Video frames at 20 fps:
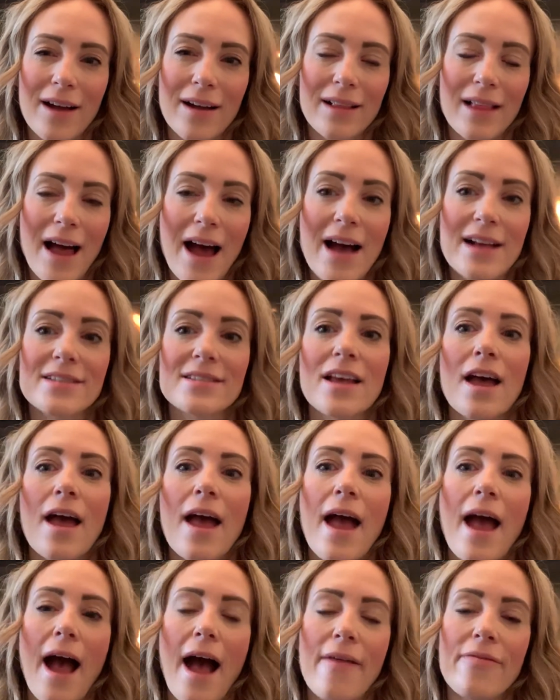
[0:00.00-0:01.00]
class,
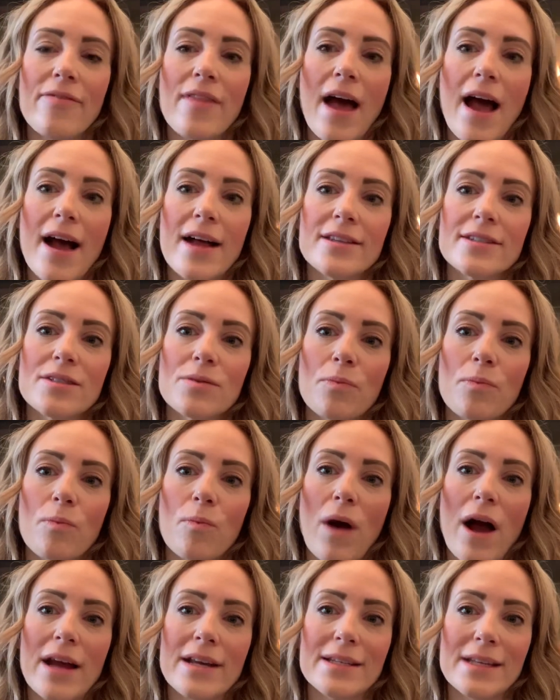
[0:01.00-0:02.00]
and that's
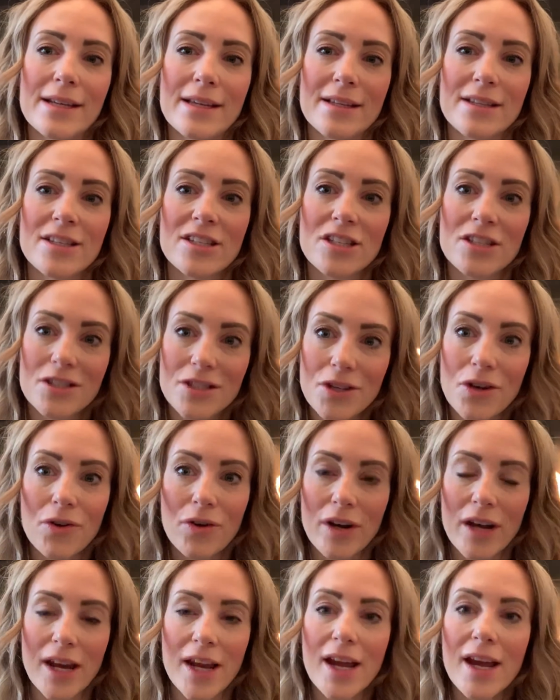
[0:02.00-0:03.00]
I did in
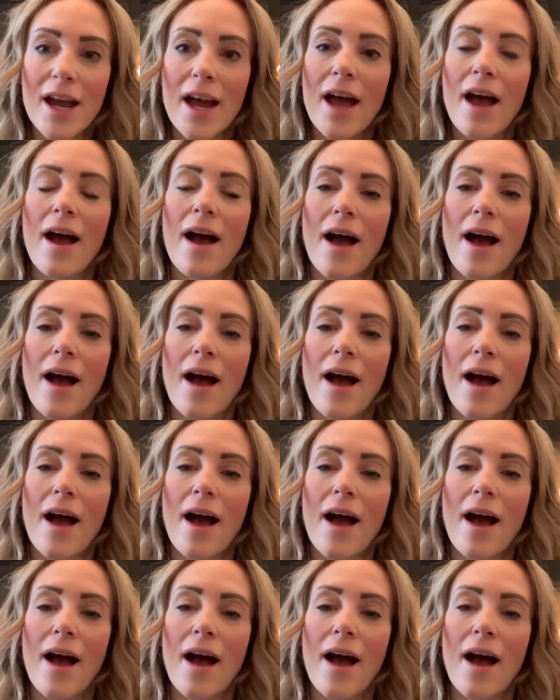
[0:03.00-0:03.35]
Surrey